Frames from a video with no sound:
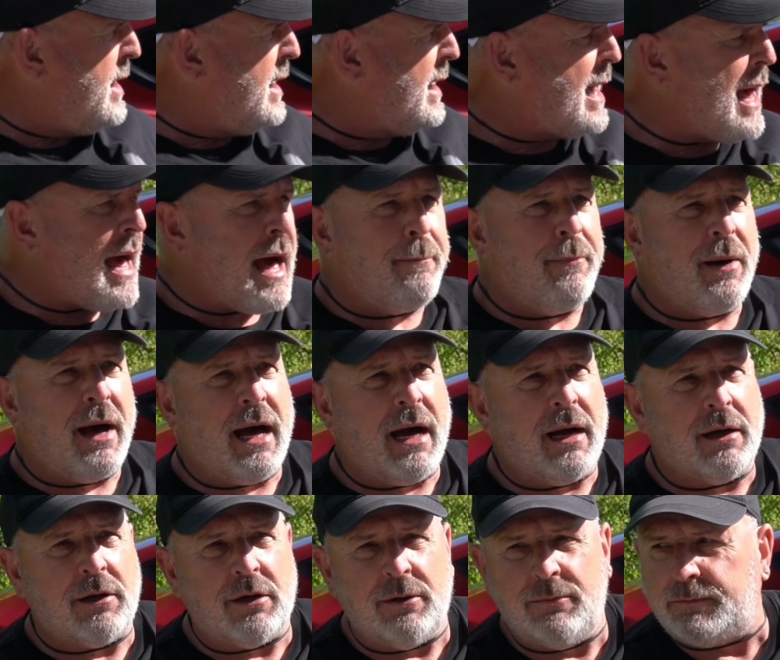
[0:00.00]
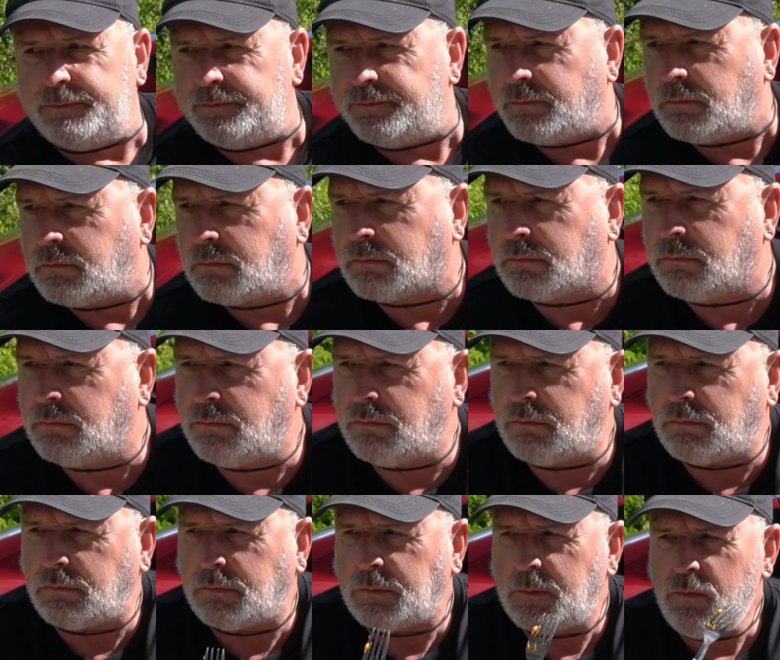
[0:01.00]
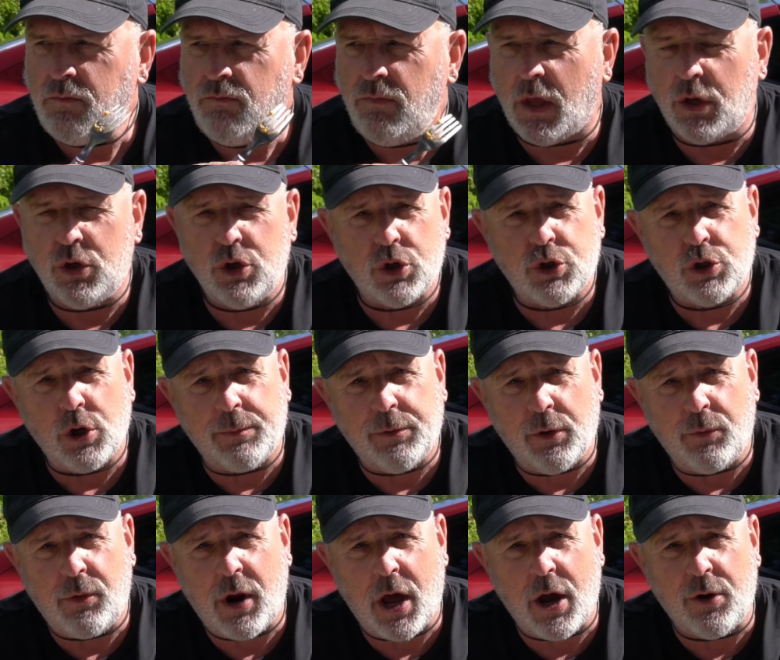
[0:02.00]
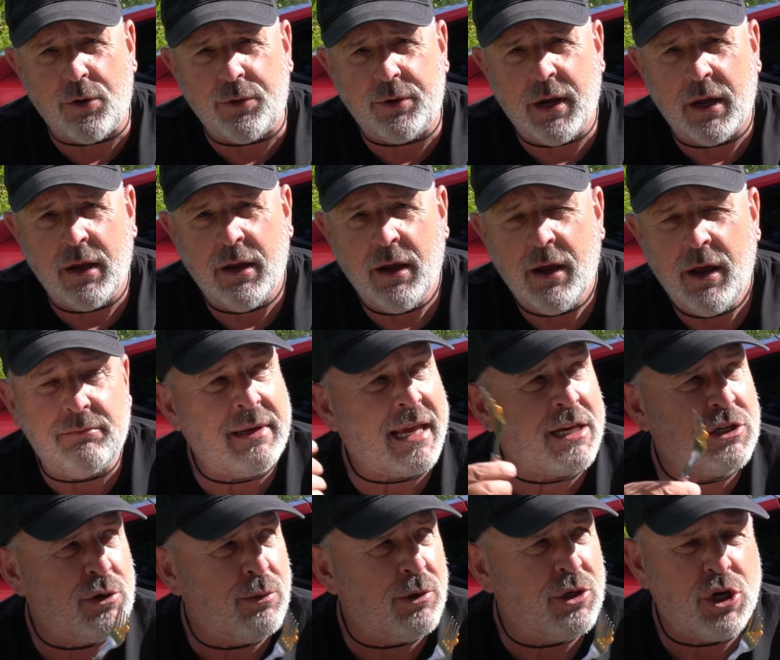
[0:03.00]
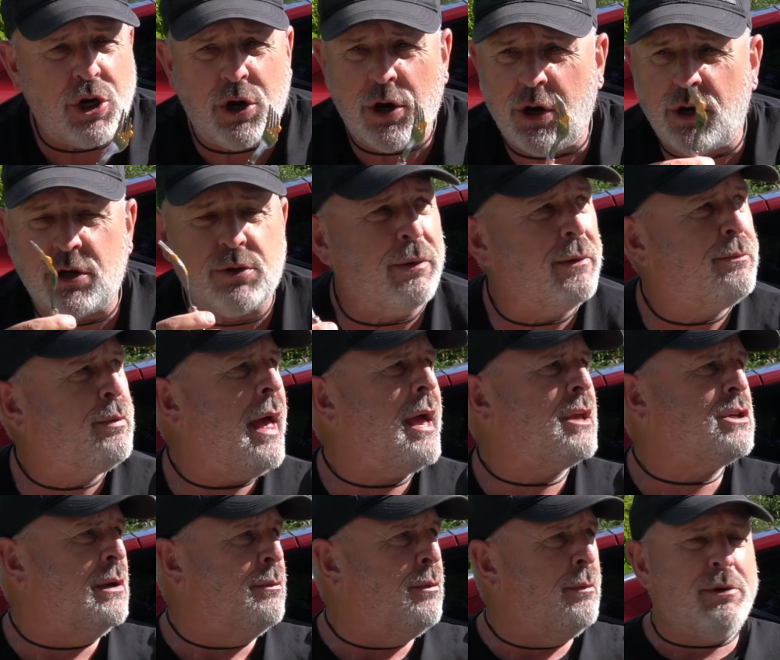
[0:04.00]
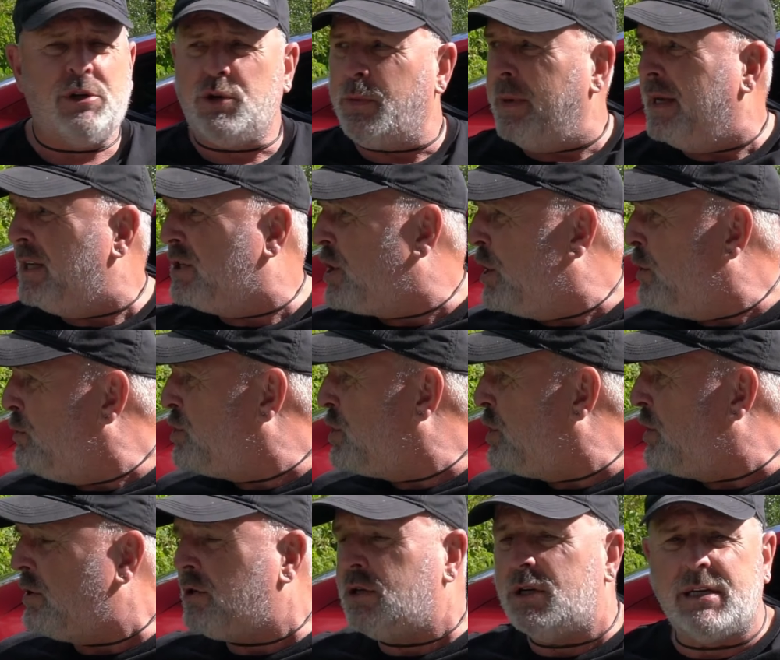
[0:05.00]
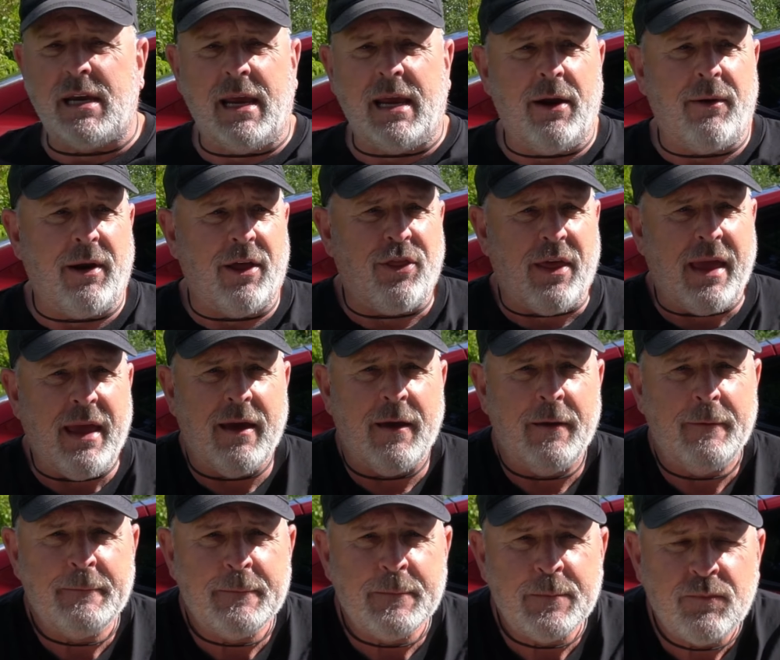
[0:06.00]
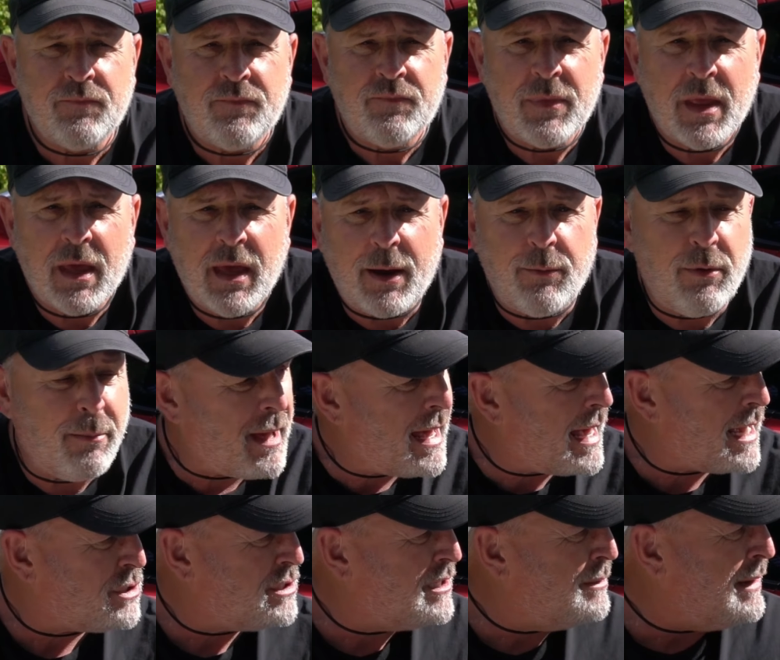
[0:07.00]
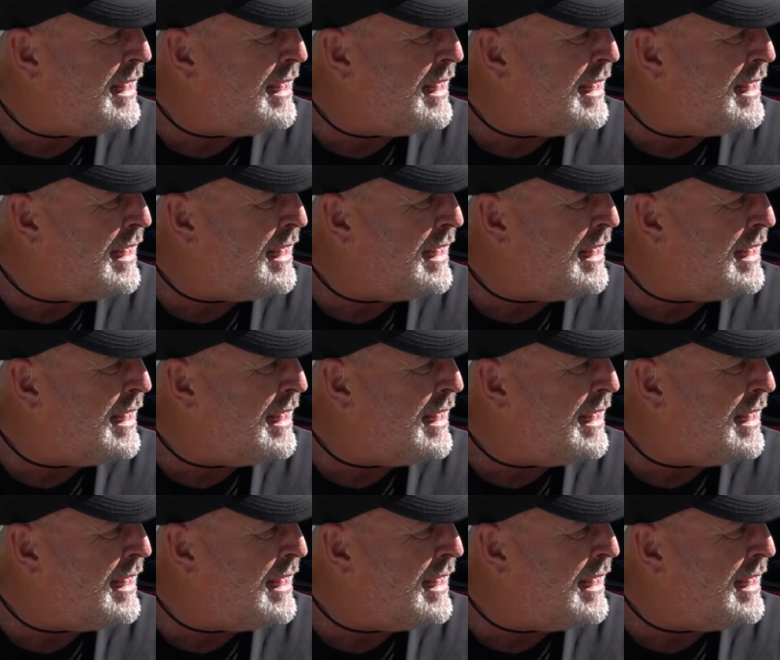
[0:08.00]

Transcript: in a car park, just up the road, next to a church. We're between two churches here, I think. And we might actually